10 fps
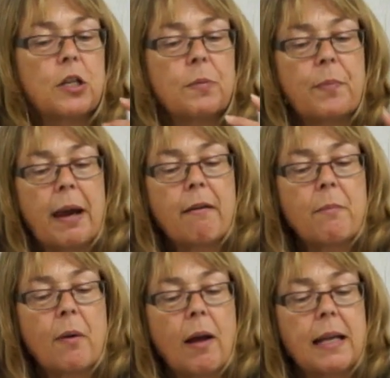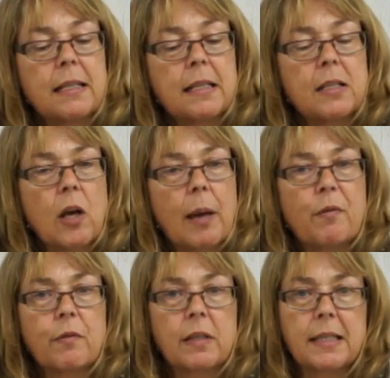bear in mind the type of
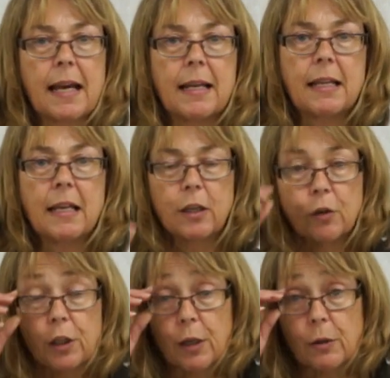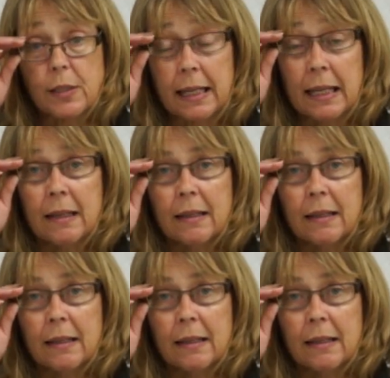container that you're using.